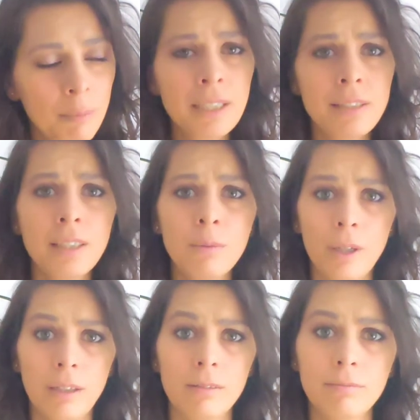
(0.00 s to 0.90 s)
It might take a
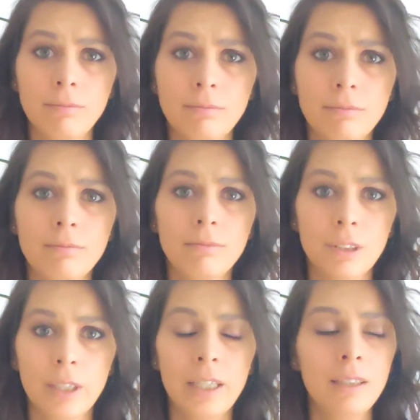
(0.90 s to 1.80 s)
while,
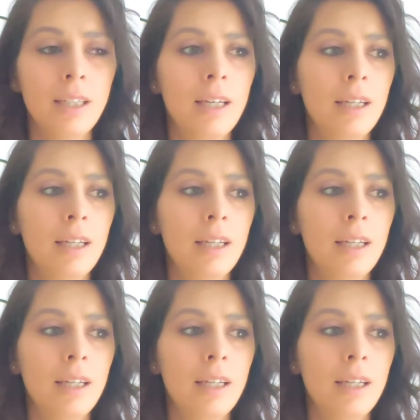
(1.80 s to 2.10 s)
okay?